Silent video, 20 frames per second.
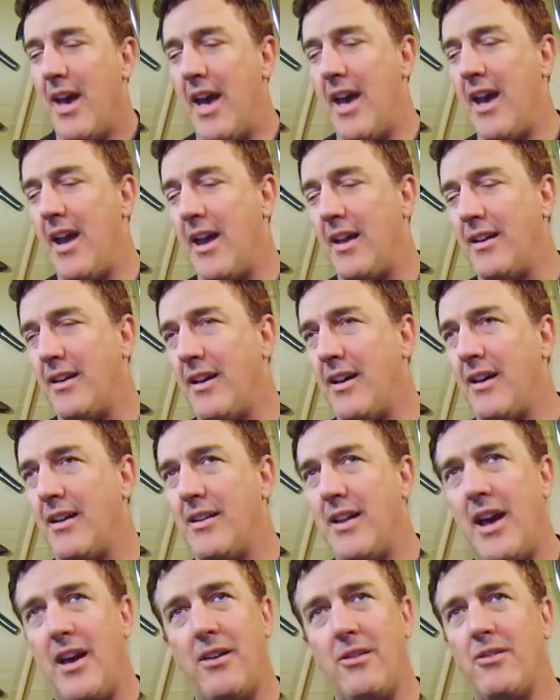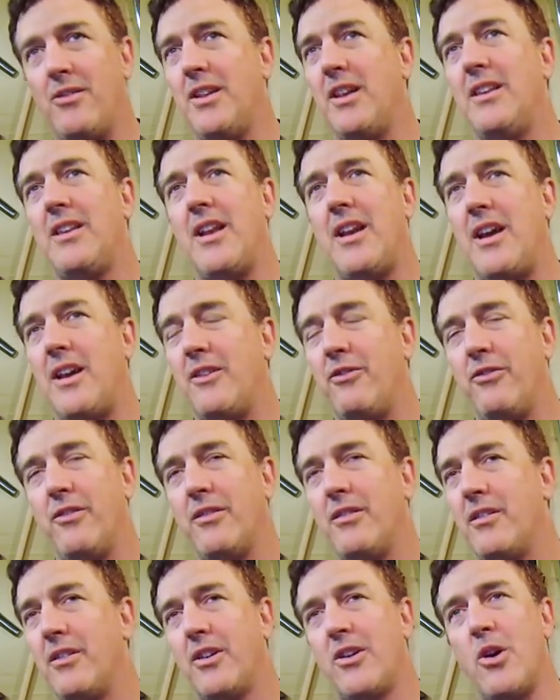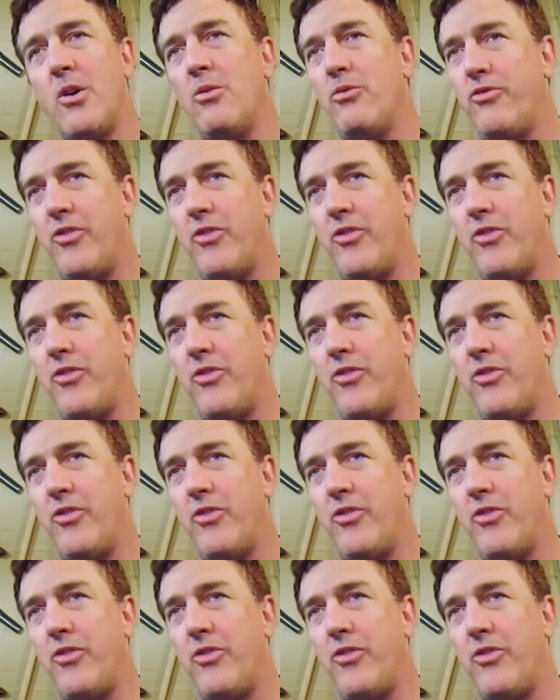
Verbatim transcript: And not only did I go